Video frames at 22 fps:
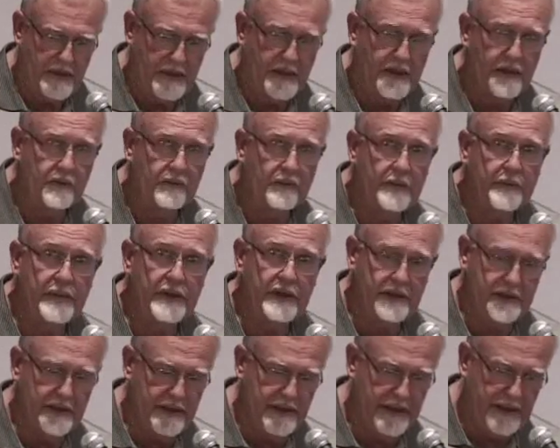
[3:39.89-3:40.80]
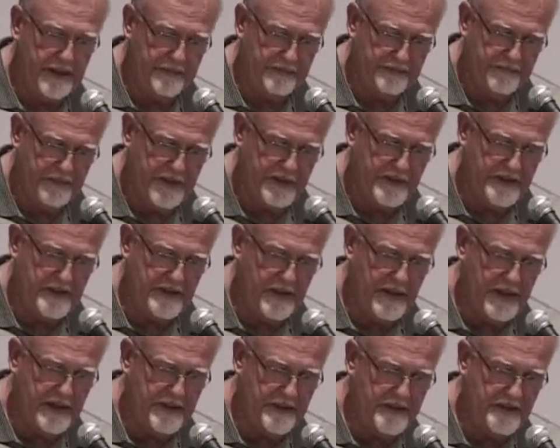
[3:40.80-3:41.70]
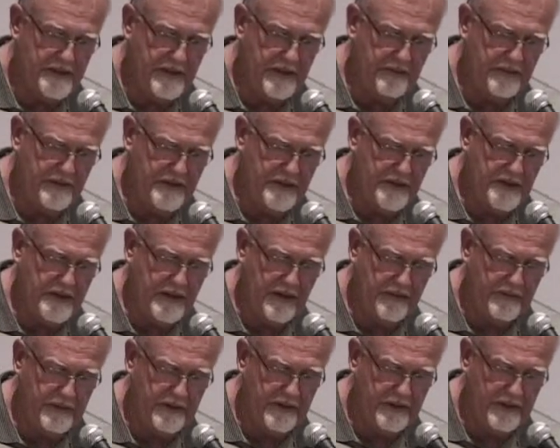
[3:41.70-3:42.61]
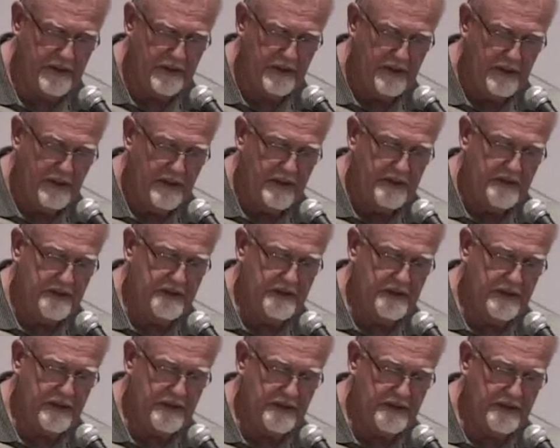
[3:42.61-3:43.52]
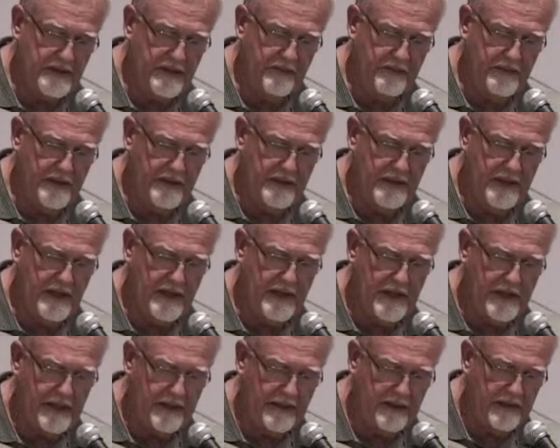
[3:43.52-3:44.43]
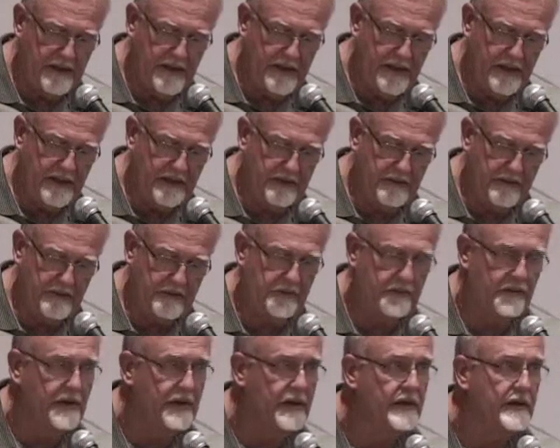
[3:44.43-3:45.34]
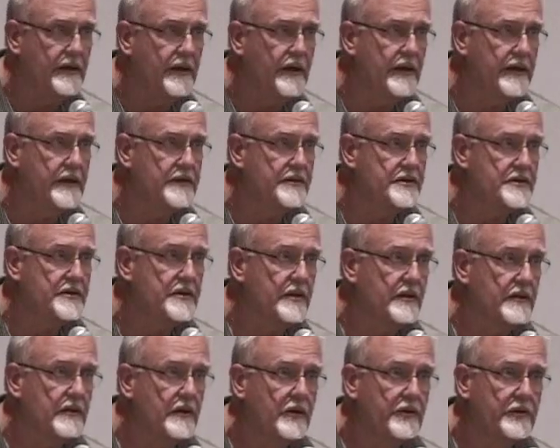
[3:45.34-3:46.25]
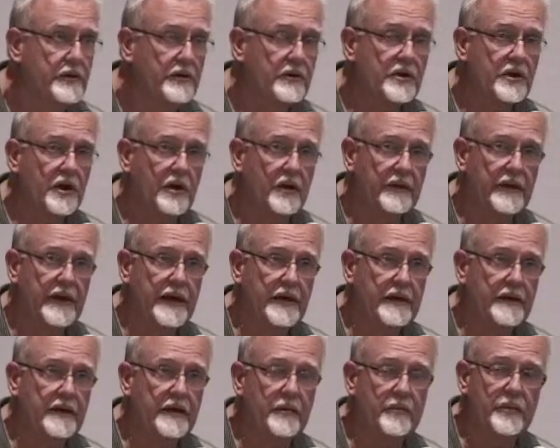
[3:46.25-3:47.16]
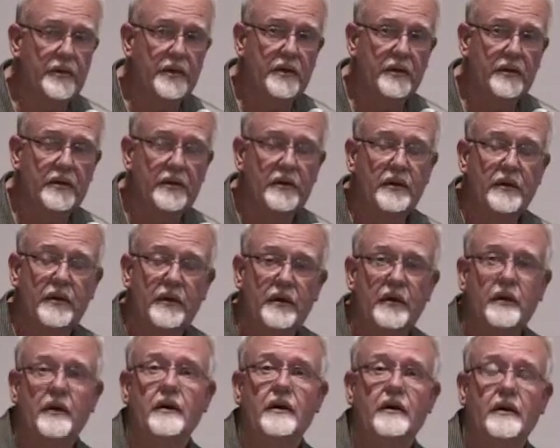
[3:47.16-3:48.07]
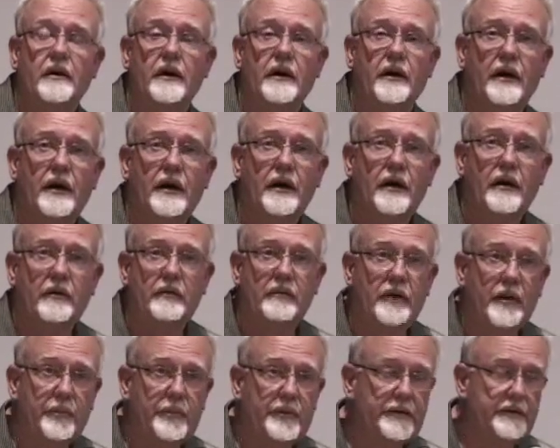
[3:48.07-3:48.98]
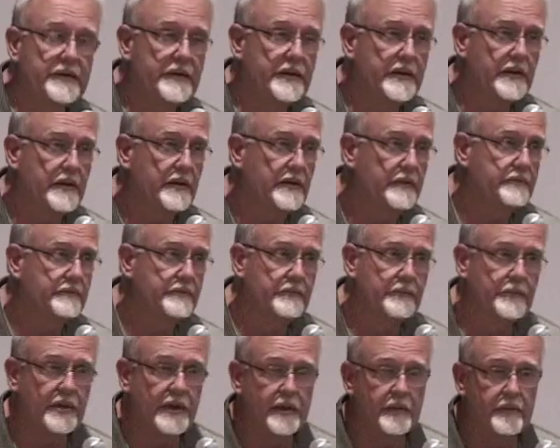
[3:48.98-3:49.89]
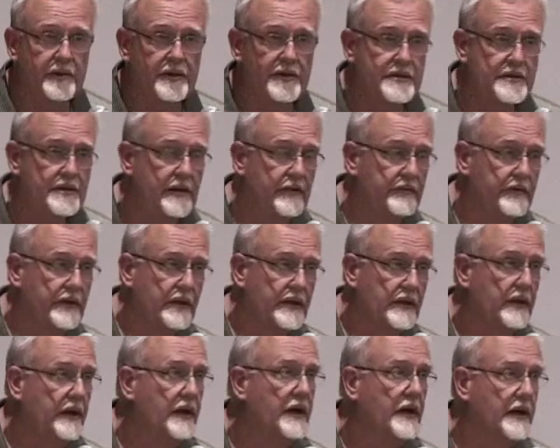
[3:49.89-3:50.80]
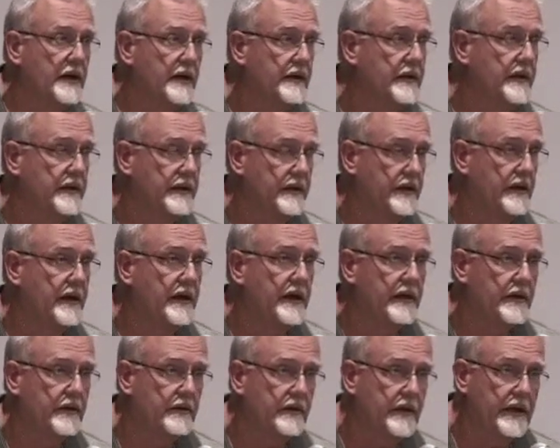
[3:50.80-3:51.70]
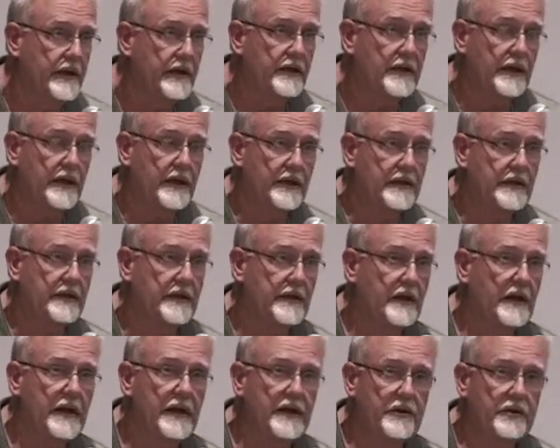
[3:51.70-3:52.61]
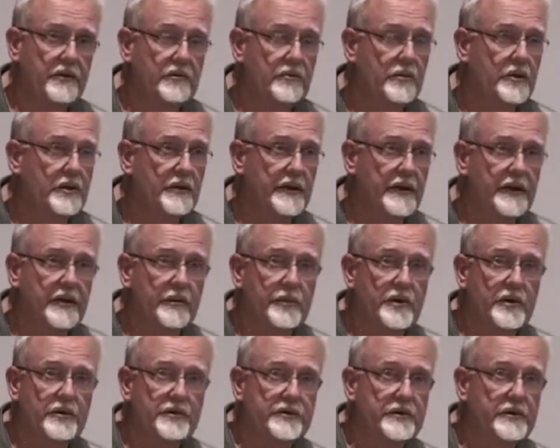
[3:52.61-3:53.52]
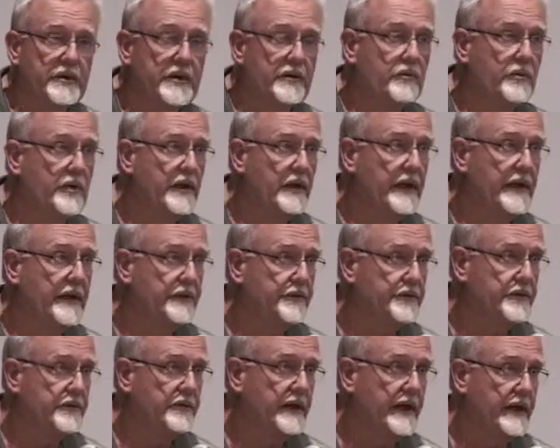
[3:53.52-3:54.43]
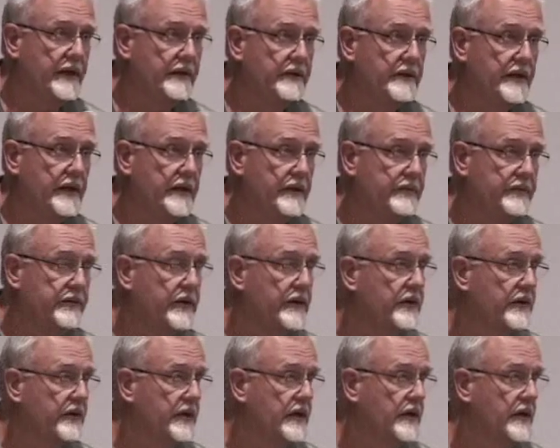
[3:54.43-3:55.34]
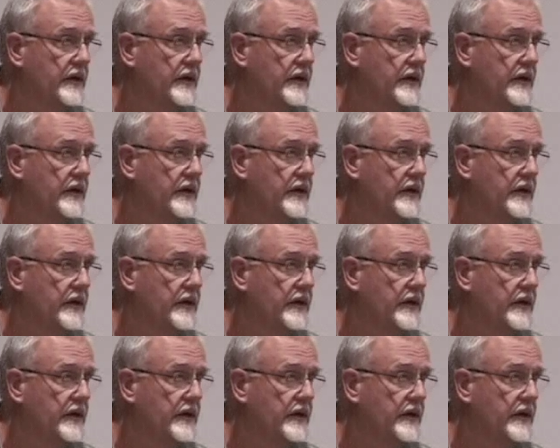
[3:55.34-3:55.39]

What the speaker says: I'll repeat that. It's 877-679-8390. You call that number up until probably 7 o'clock at night or 8 o'clock at night, you will get a person that will answer that telephone.